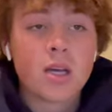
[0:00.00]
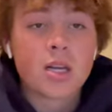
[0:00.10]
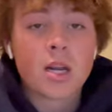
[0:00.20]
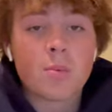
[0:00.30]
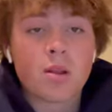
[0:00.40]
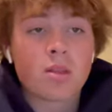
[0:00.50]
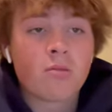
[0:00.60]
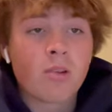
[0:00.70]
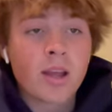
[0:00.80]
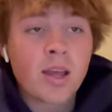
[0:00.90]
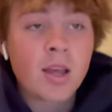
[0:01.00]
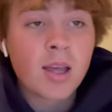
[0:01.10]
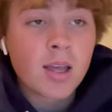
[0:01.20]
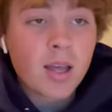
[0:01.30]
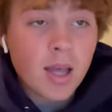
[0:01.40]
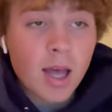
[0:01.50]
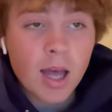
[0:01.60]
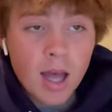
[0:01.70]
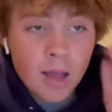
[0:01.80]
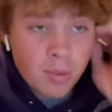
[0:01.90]
Number three,
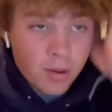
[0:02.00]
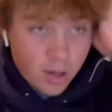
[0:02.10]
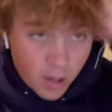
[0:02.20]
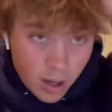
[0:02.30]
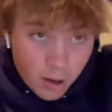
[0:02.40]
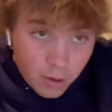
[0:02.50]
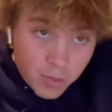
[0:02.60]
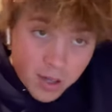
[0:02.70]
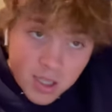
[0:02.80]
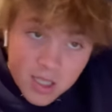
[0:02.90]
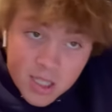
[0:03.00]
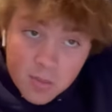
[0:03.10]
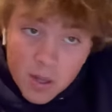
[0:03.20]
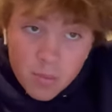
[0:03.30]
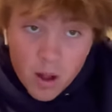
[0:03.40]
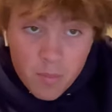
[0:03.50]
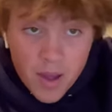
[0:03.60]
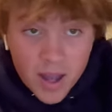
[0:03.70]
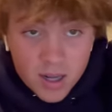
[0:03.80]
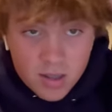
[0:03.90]
I put no because it isn't being brought
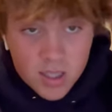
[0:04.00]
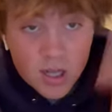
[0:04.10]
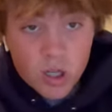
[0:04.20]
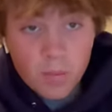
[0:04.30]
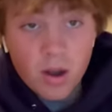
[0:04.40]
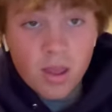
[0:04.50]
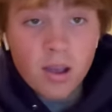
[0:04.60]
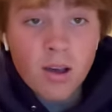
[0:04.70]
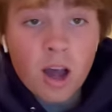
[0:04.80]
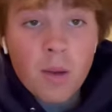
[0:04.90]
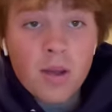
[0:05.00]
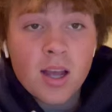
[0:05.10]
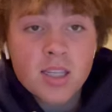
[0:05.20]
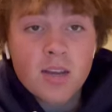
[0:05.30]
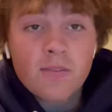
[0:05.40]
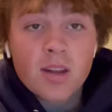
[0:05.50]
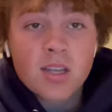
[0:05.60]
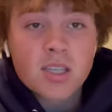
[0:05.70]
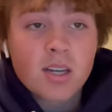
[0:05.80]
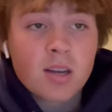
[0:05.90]
back to the central part of the economy as if it
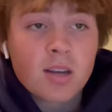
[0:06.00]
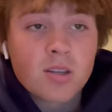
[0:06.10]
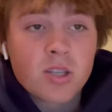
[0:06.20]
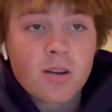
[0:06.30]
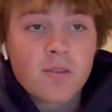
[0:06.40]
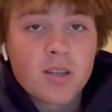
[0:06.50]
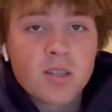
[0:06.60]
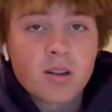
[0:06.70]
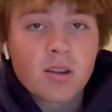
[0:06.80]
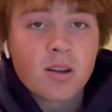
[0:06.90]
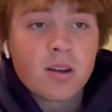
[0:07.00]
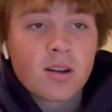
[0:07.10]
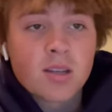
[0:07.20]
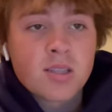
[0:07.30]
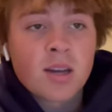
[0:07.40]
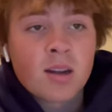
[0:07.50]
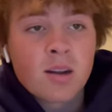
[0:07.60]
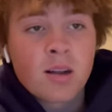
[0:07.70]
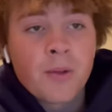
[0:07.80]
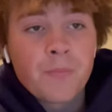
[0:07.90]
isn't a service or good or
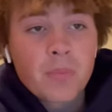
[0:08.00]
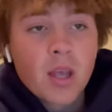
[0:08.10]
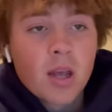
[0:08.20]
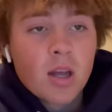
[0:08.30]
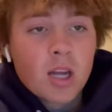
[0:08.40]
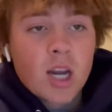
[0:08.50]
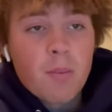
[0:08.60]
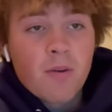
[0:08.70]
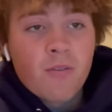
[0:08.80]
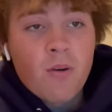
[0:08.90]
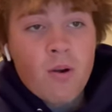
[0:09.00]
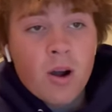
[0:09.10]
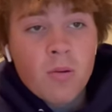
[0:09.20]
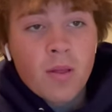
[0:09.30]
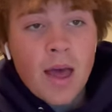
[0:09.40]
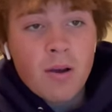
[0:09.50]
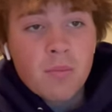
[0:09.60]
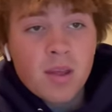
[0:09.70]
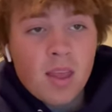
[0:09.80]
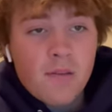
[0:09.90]
etc. Number four, well, that would
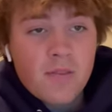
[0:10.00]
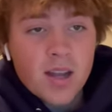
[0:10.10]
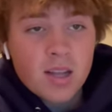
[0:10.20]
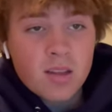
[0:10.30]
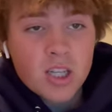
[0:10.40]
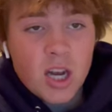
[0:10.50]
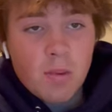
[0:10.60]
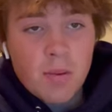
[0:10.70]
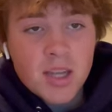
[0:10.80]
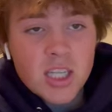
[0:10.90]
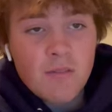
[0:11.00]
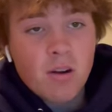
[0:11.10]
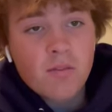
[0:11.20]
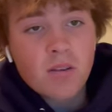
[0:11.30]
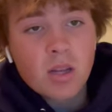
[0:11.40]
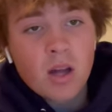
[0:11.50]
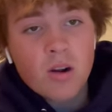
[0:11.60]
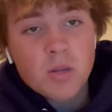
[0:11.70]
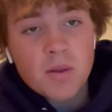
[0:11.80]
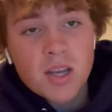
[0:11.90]
be the effect of the GDP by
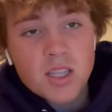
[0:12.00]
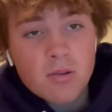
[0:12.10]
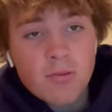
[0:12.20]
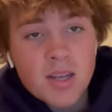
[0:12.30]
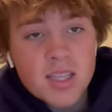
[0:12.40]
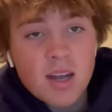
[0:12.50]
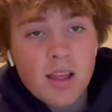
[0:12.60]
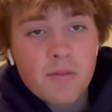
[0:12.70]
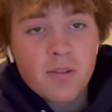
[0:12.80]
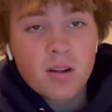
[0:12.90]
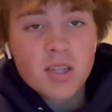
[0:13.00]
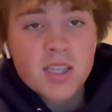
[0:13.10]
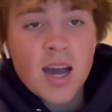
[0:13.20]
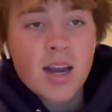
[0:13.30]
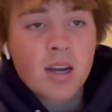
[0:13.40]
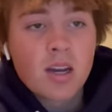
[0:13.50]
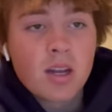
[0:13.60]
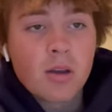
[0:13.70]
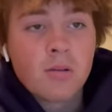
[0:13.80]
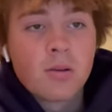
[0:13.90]
$750 because the resale that Phil decided to
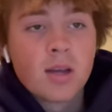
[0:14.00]
do.